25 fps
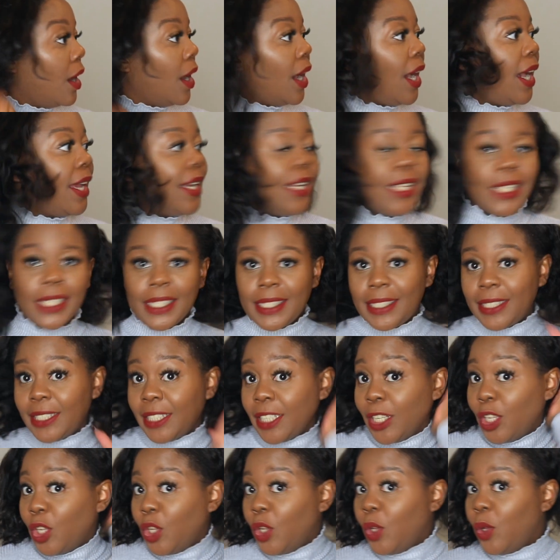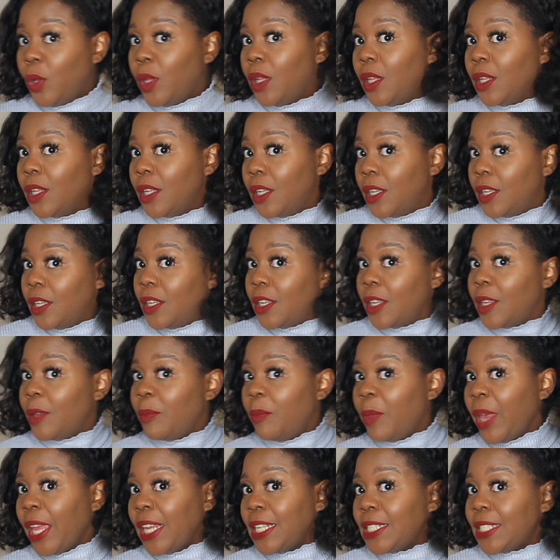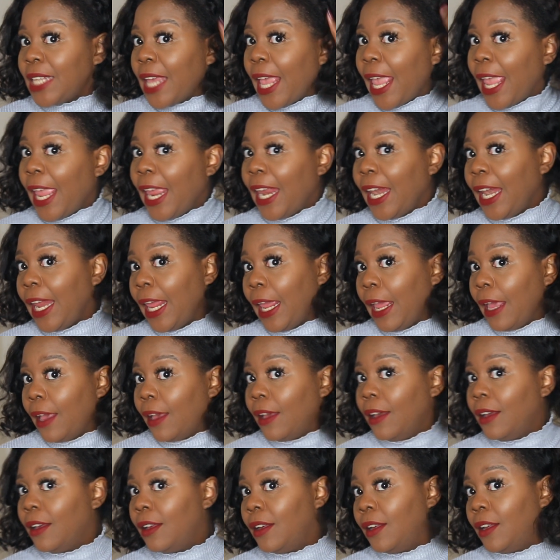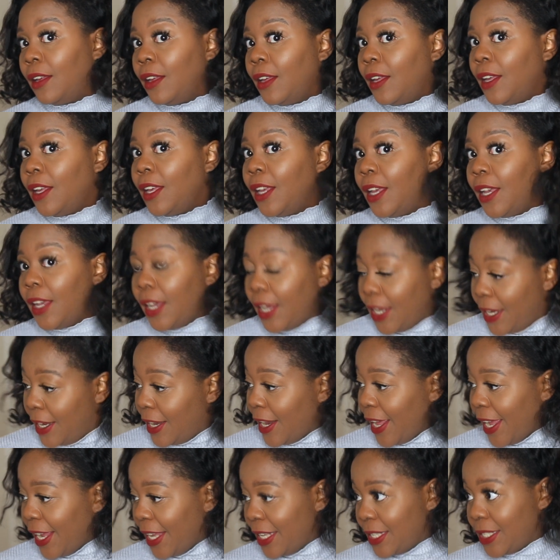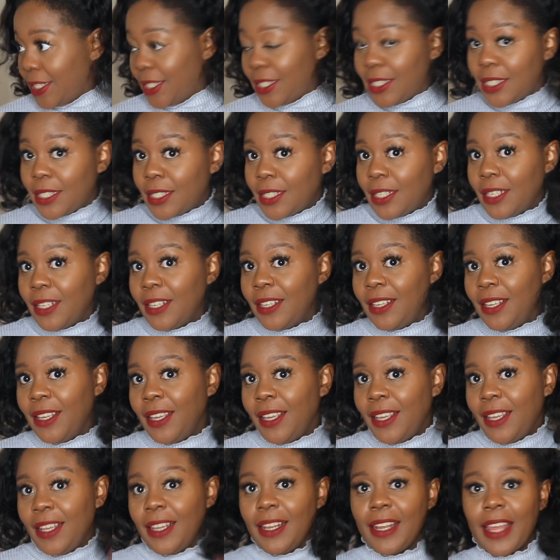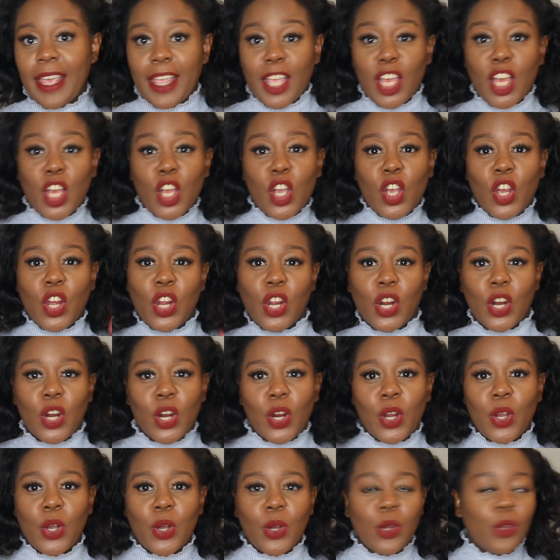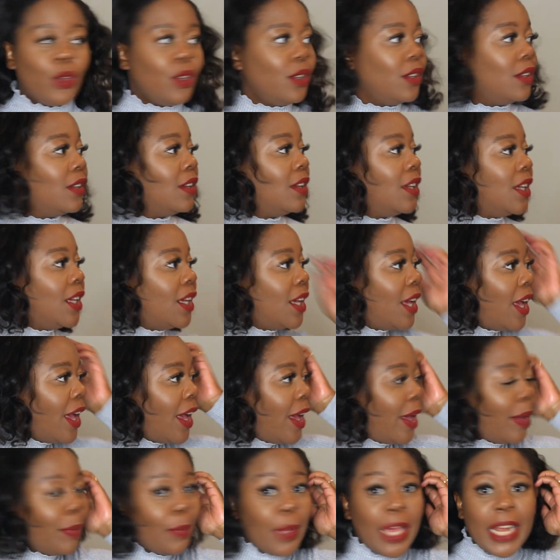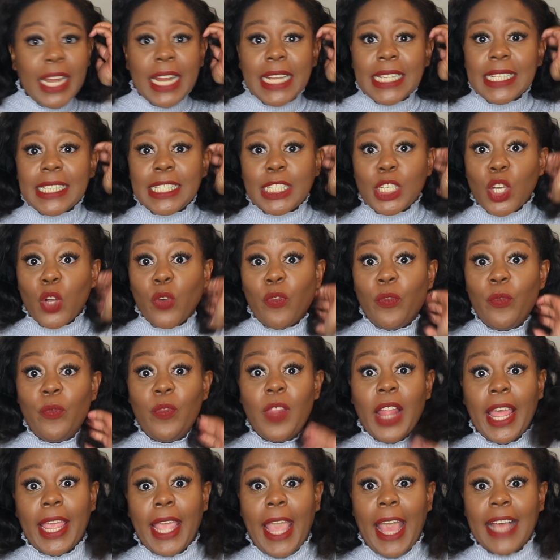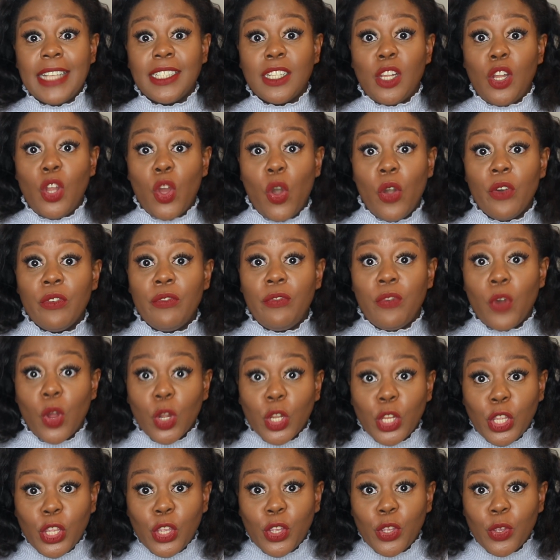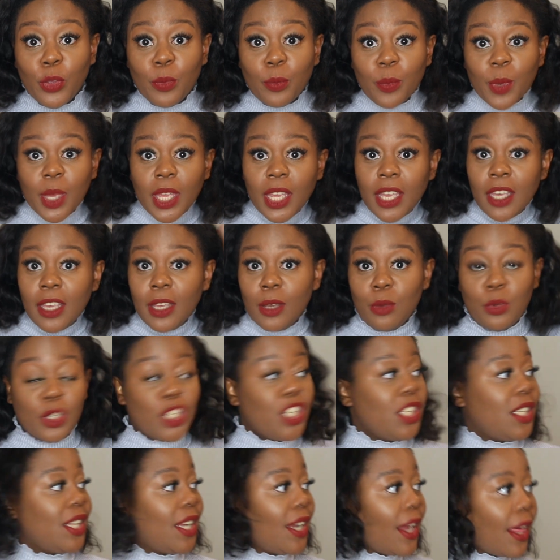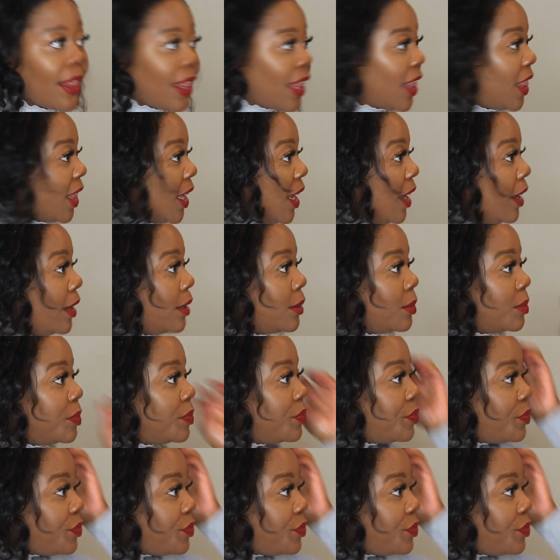And it's still maintaining a nice like curl, and it still like has a lot of volume, which is another thing.